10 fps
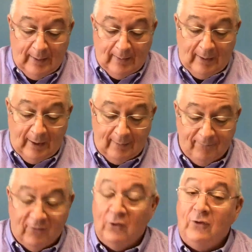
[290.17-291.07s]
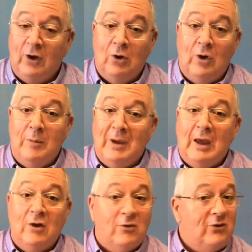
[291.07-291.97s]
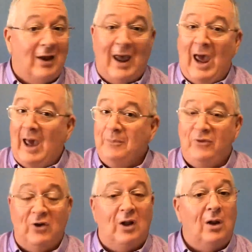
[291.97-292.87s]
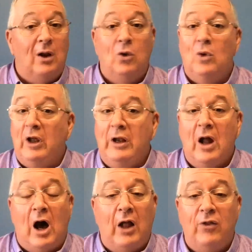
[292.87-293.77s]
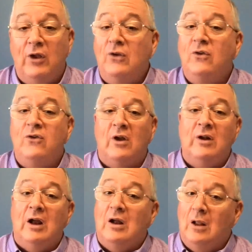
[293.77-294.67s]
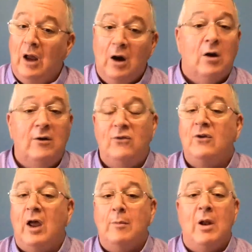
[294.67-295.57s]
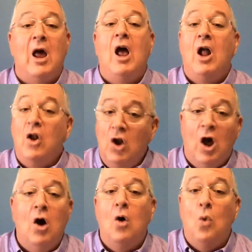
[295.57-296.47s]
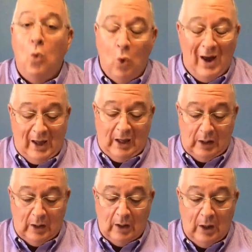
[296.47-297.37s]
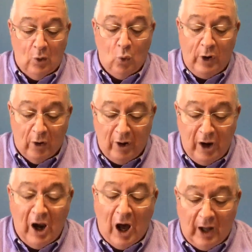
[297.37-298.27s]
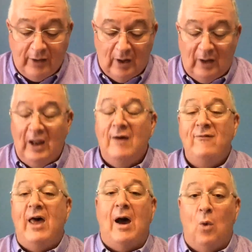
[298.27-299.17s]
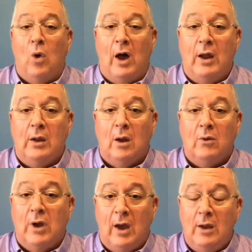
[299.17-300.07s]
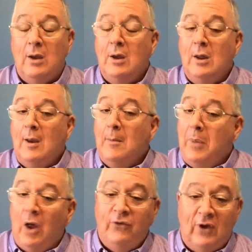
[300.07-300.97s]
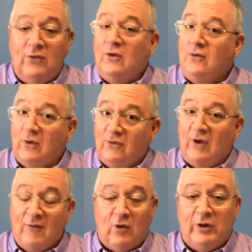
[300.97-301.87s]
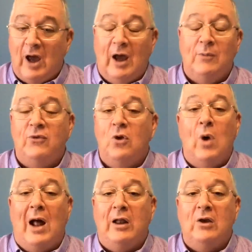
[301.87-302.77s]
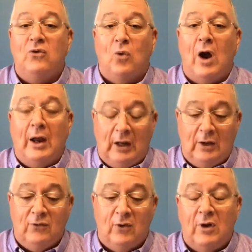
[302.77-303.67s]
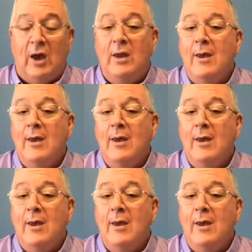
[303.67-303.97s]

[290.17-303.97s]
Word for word: Well, verse 2, he begins with saying, Absolutely not. This is a declarative statement. No way. We are not to live that way. Okay? Paul says this several times throughout his writings. Okay?